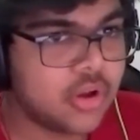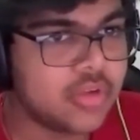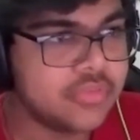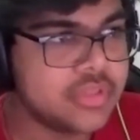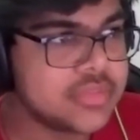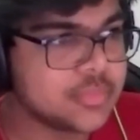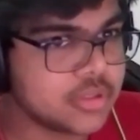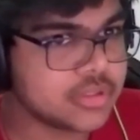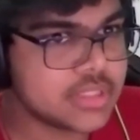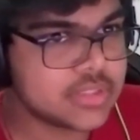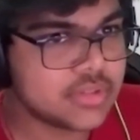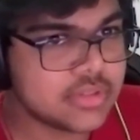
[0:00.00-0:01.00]
all of these
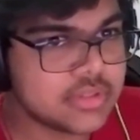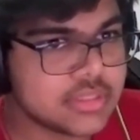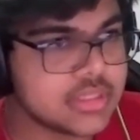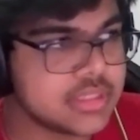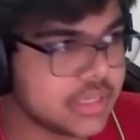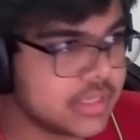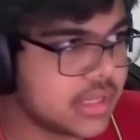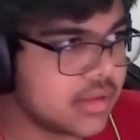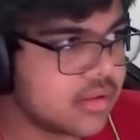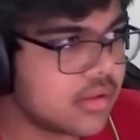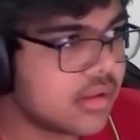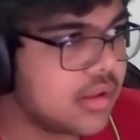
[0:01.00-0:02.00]
processors is Intel.